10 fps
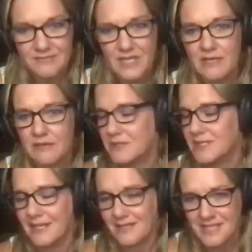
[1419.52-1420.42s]
He was
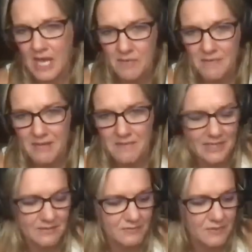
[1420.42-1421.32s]
laying on top of my
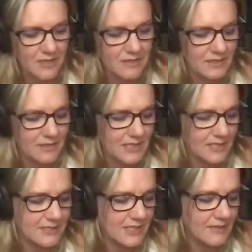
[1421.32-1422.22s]
bed. Like
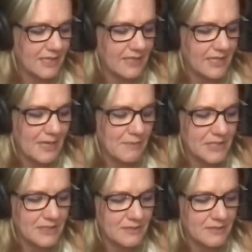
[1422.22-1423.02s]
I said, nothing happened.